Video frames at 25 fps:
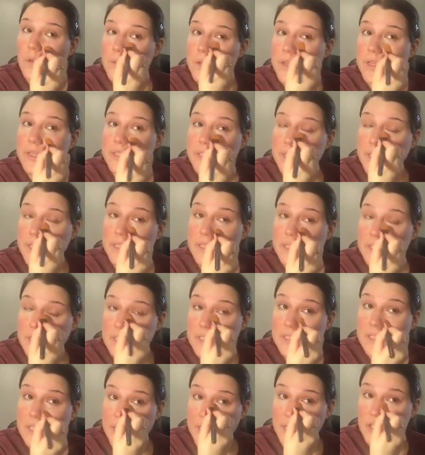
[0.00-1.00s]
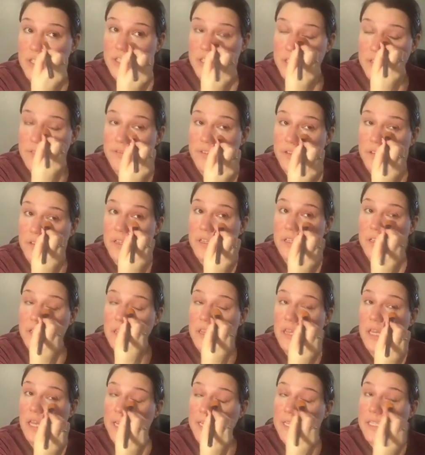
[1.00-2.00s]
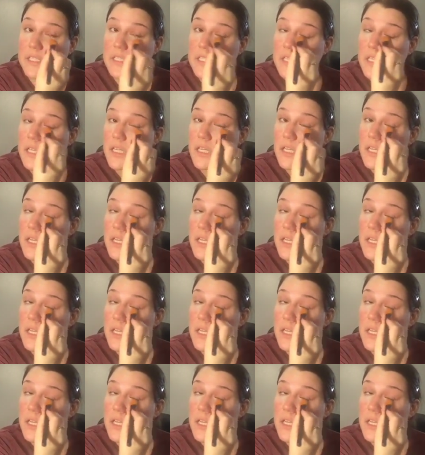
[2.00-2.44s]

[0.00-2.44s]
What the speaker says: This is actually very light.